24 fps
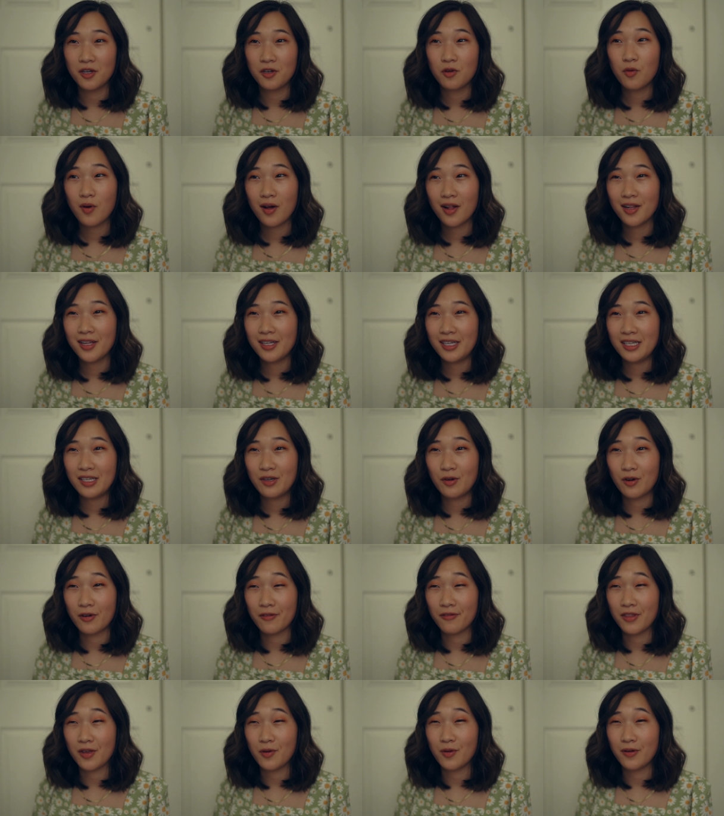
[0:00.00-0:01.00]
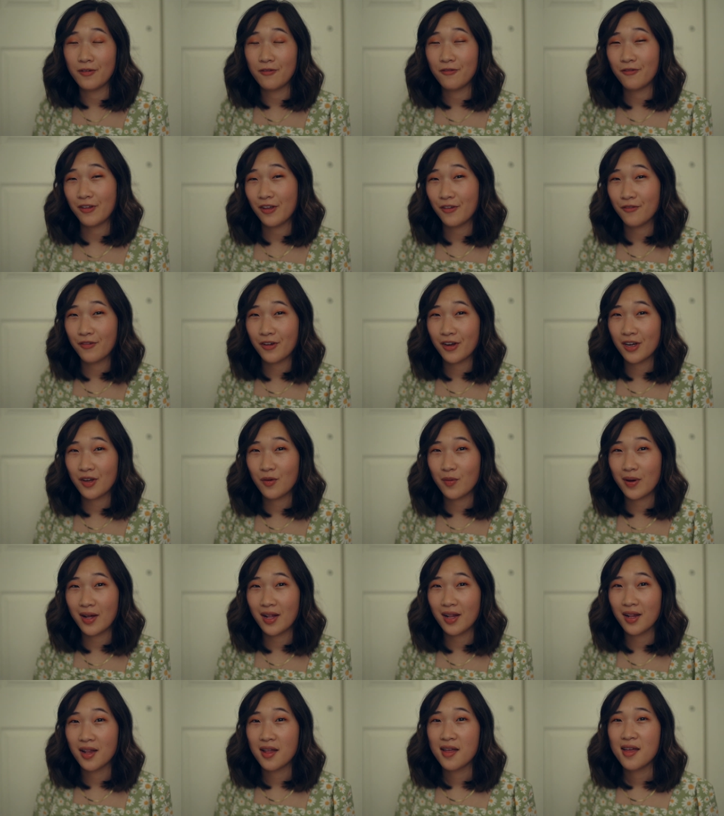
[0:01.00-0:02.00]
good quality or if they would fit very
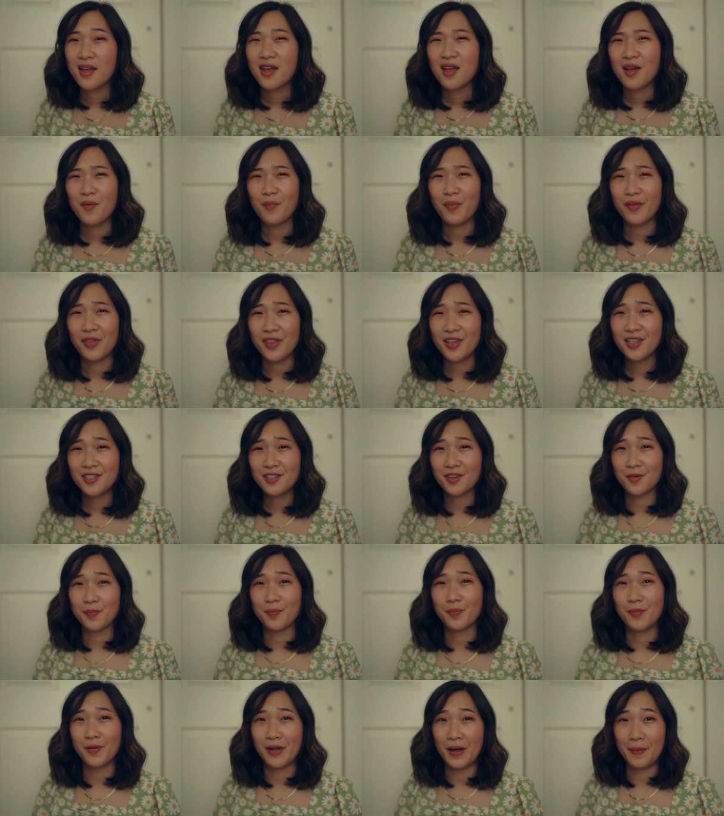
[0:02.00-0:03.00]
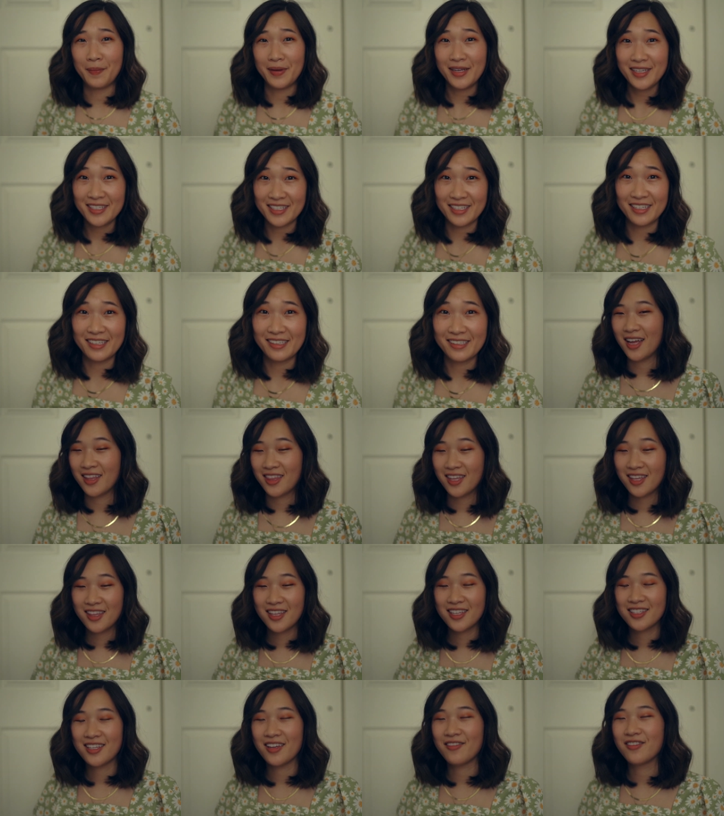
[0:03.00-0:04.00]
well, but these are amazing. I think these